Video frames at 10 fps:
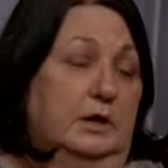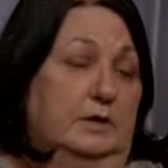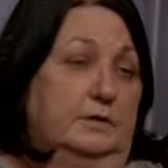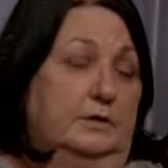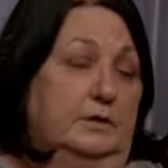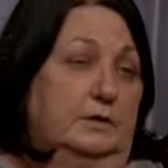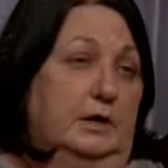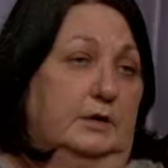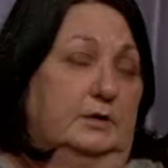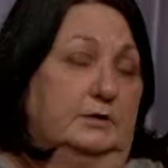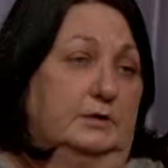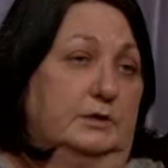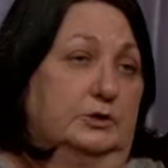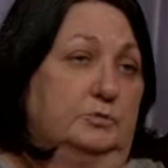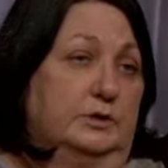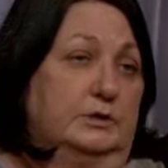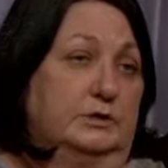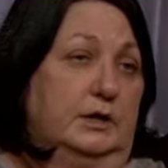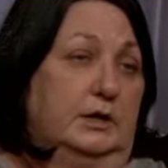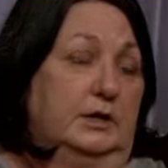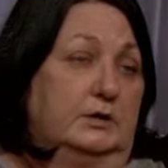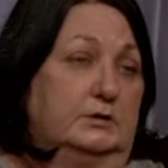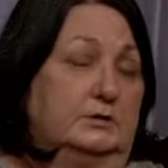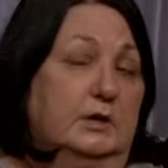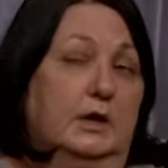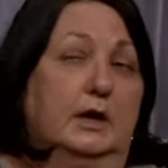and then the day the six weeks ends,